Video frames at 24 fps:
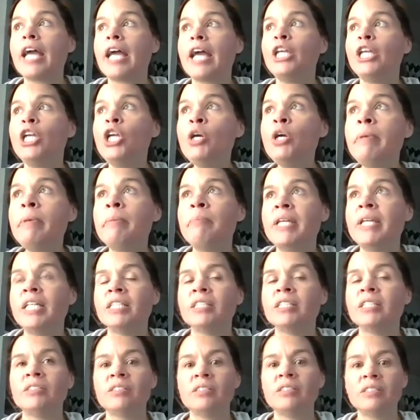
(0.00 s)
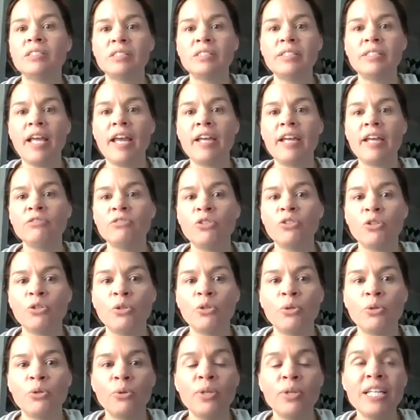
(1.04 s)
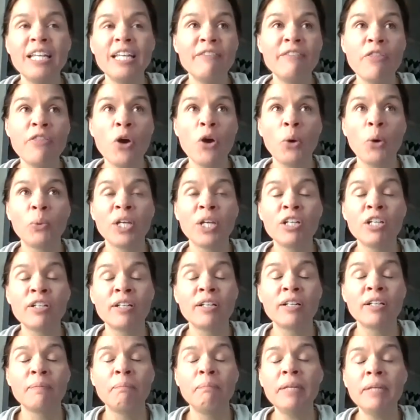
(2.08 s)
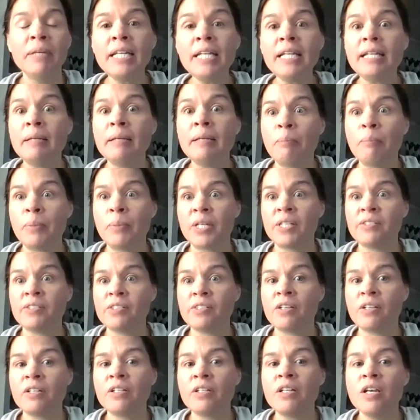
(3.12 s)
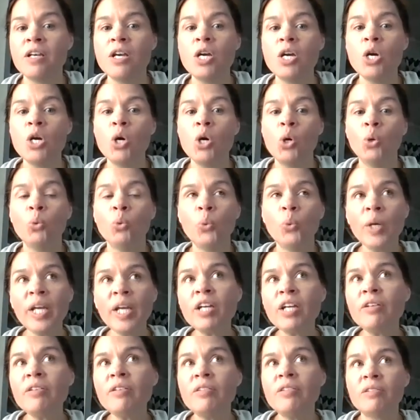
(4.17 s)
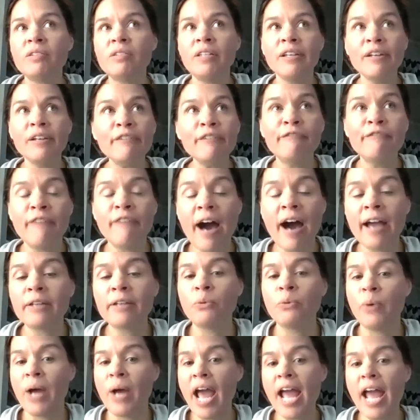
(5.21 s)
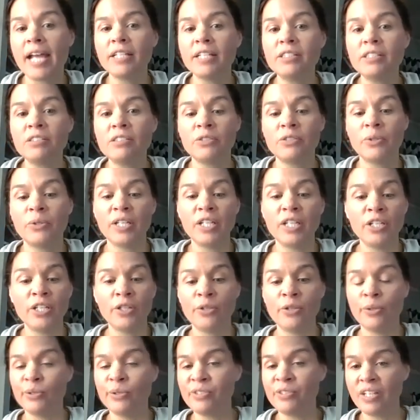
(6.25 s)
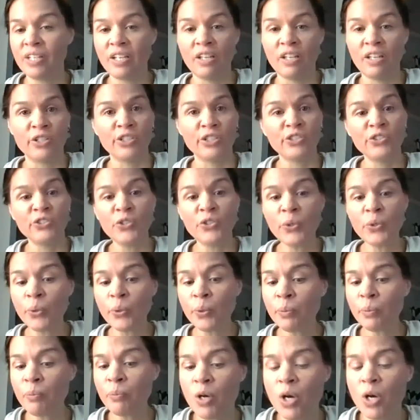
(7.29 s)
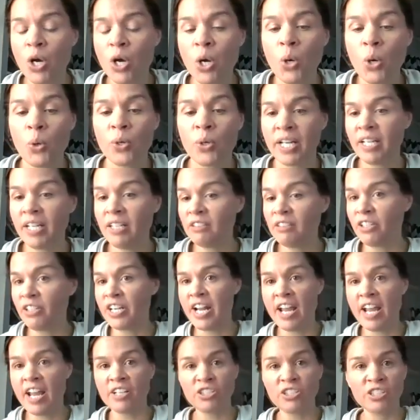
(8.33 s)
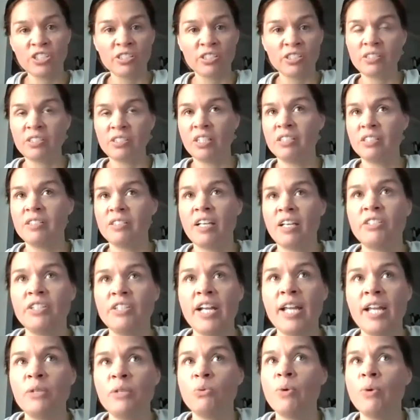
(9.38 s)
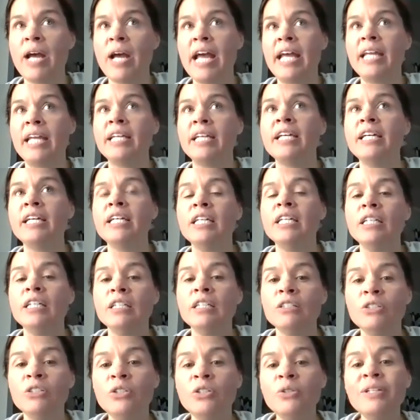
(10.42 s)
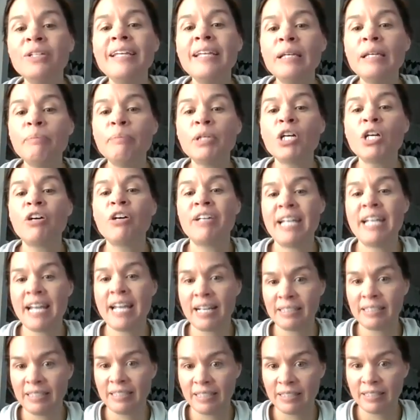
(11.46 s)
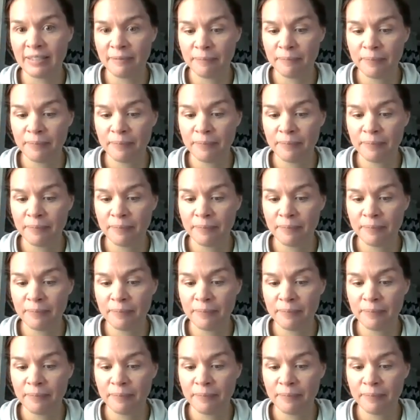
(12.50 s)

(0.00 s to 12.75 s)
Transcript: human beings tend to, even though we couldn't meet in person, we could still find ways to use either Zoom or Internations. It's a great way to keep connected.